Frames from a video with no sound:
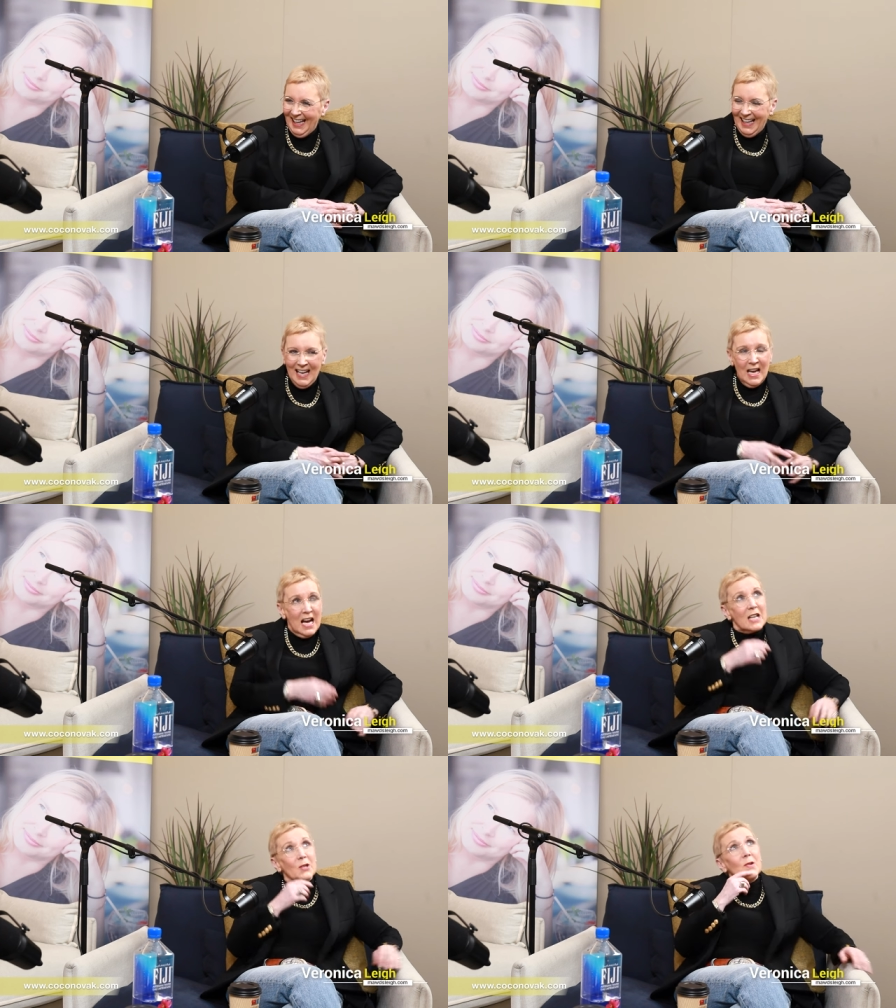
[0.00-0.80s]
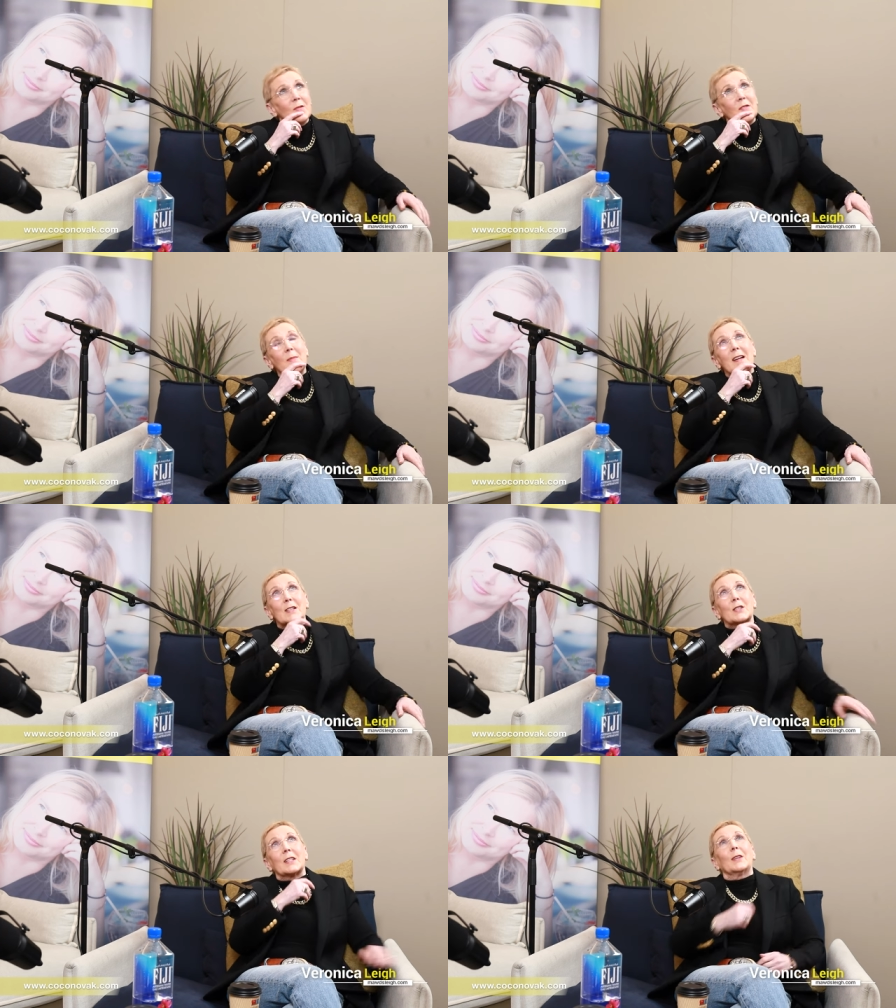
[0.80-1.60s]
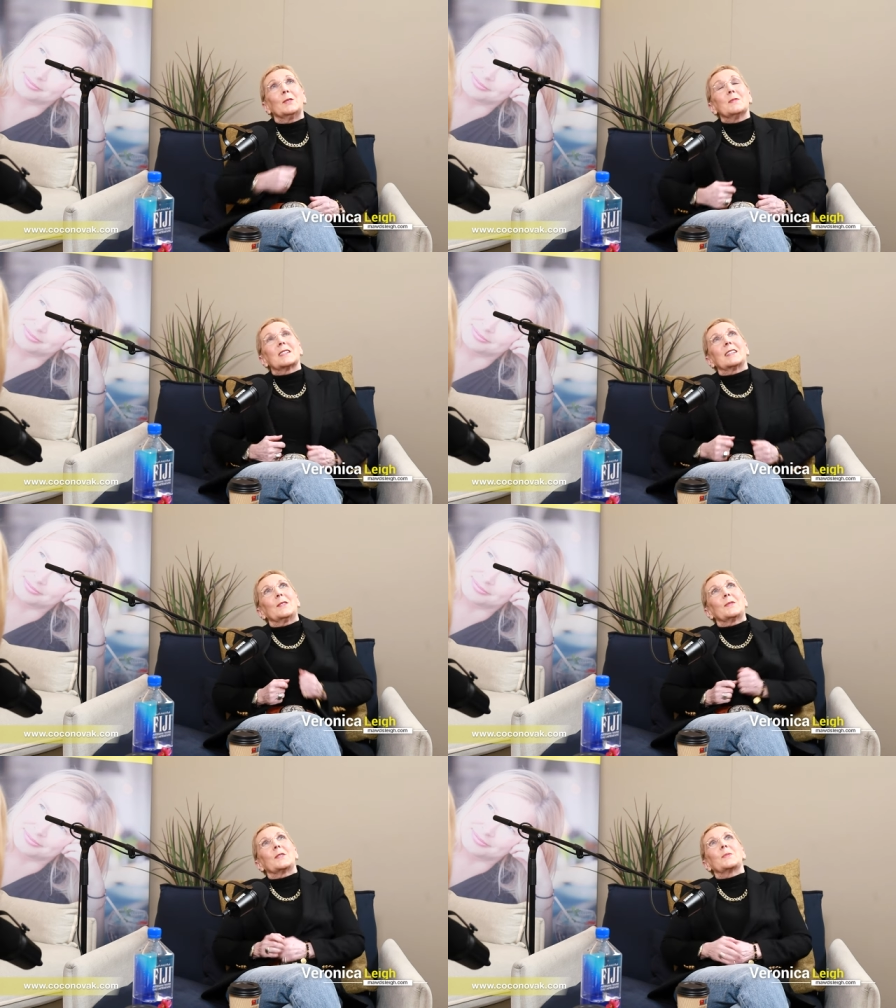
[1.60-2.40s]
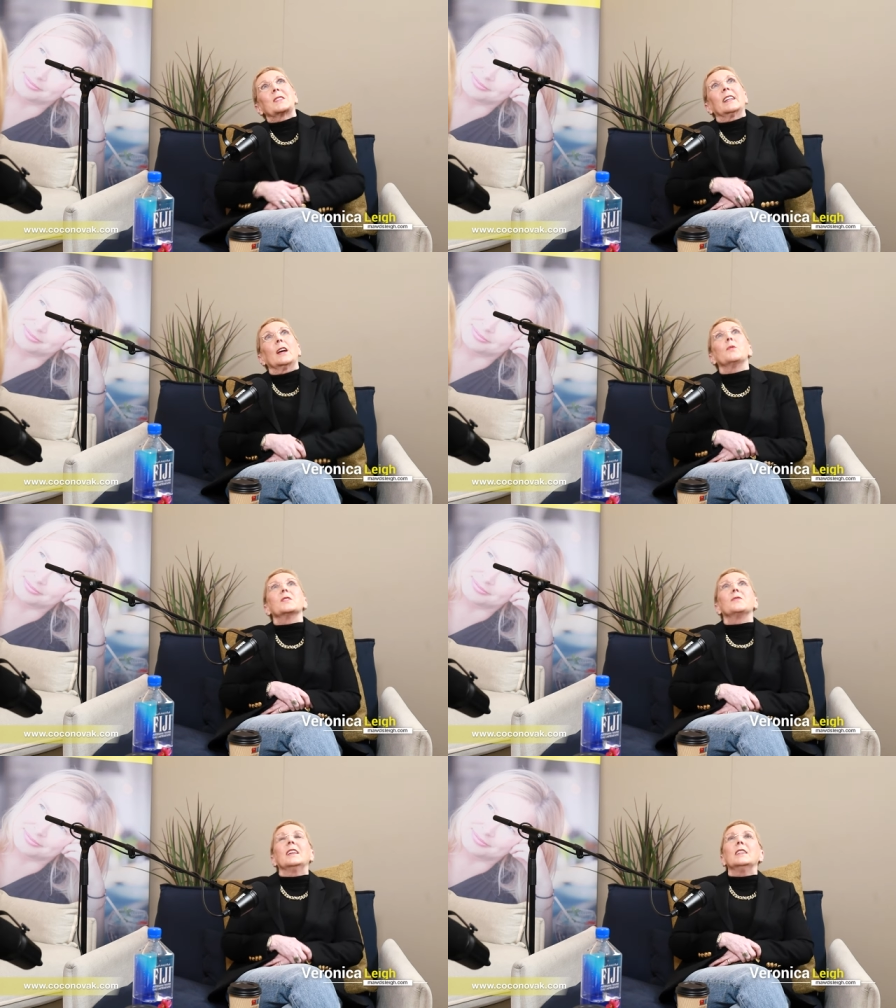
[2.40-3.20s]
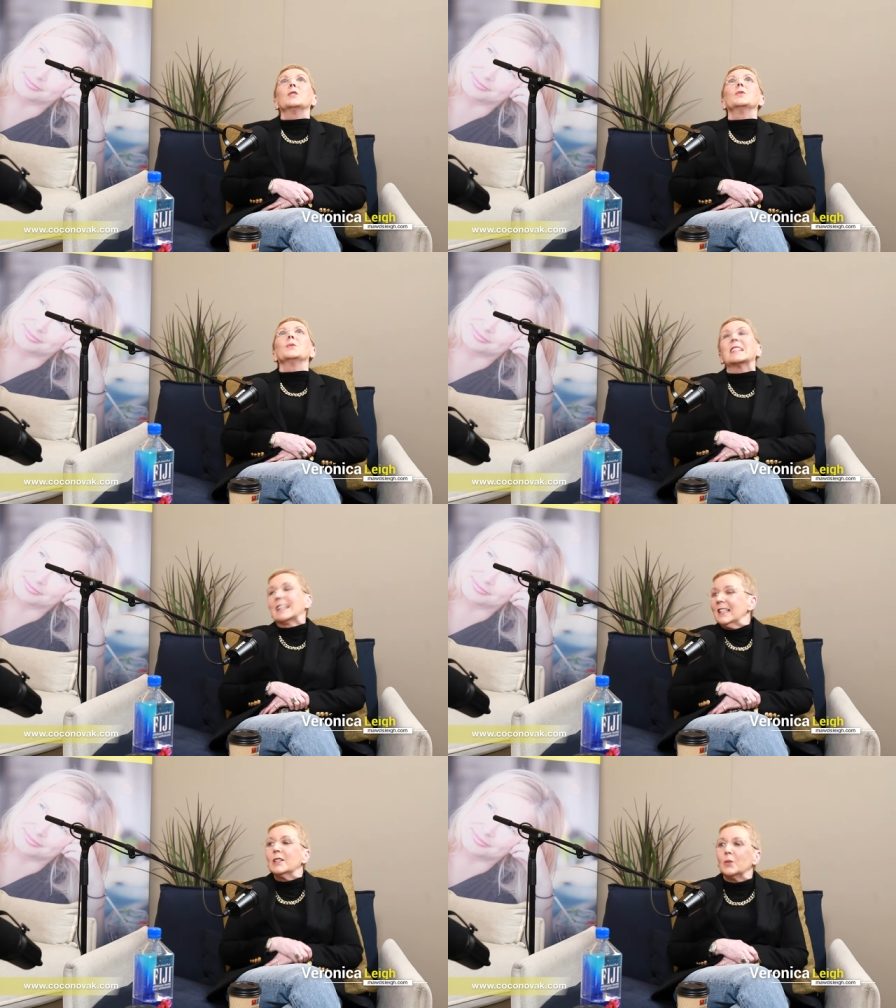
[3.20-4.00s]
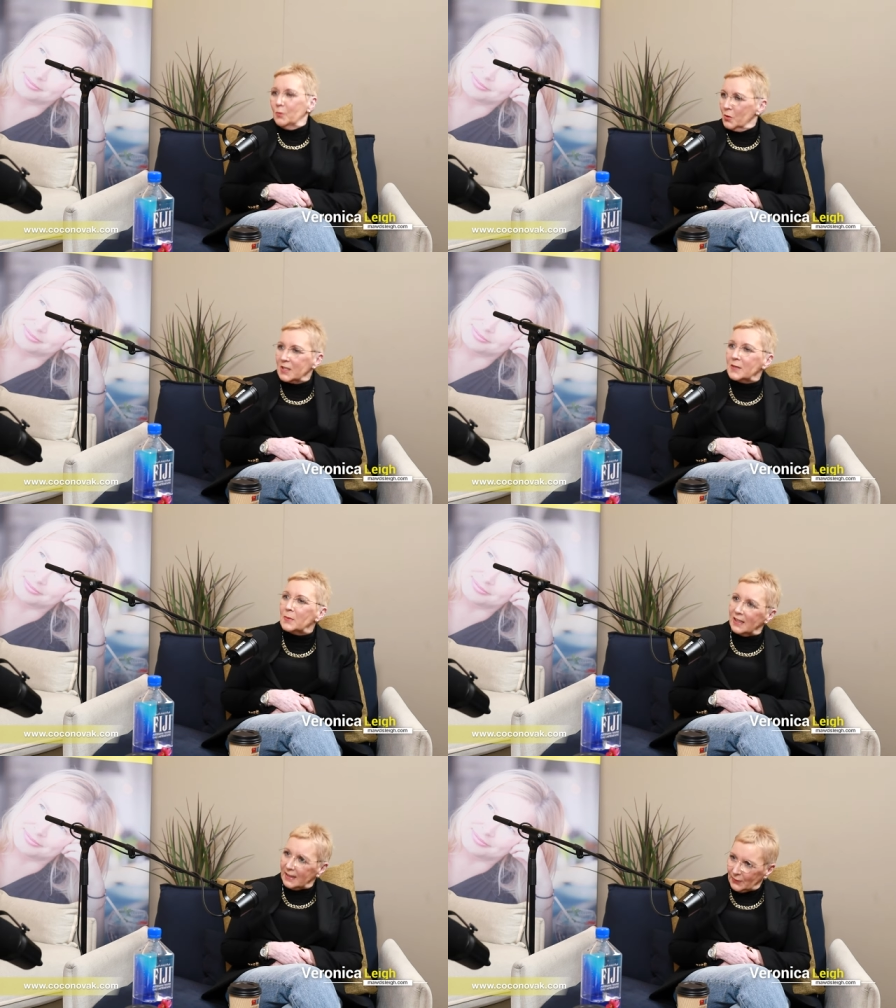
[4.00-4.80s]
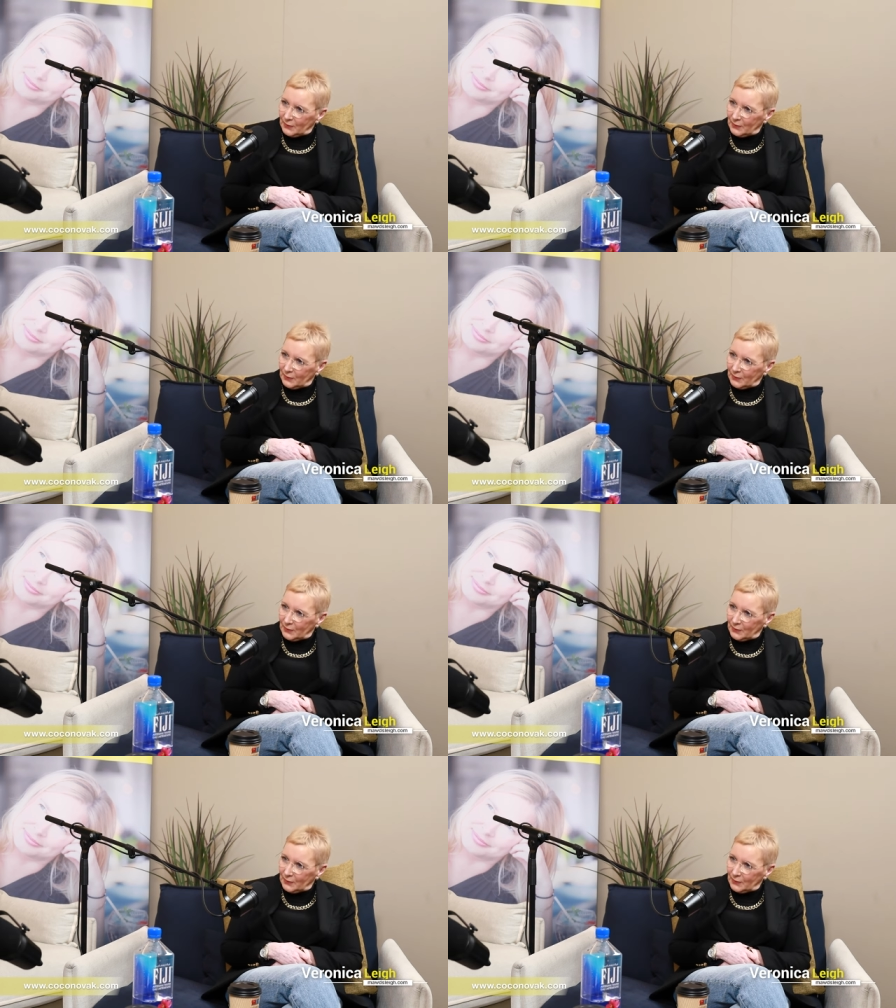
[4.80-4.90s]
have you here today. I don't know if I managed to kill myself. It was like I was very suicidal most of the time. Right.